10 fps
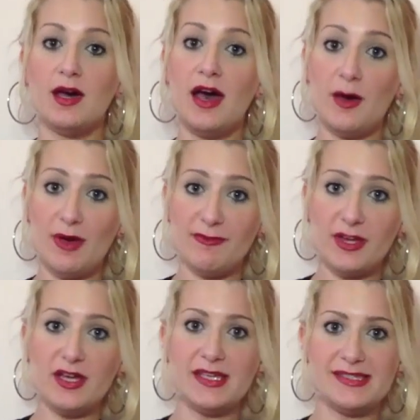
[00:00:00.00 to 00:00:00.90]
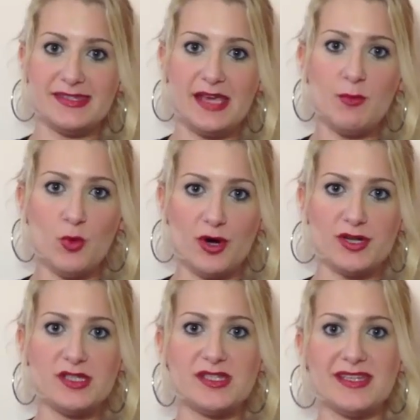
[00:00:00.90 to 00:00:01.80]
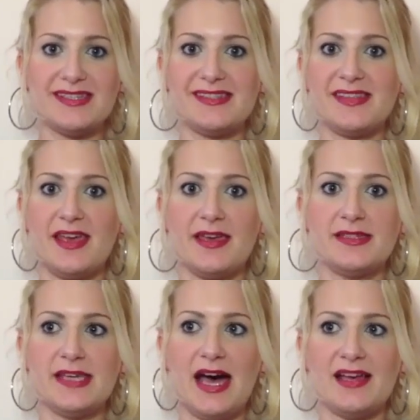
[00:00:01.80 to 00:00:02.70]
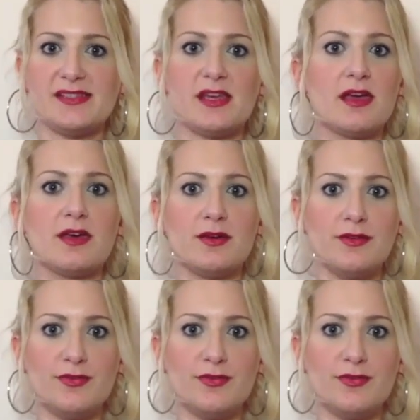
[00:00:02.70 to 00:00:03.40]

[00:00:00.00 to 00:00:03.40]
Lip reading: However, in some words, it is heard as G,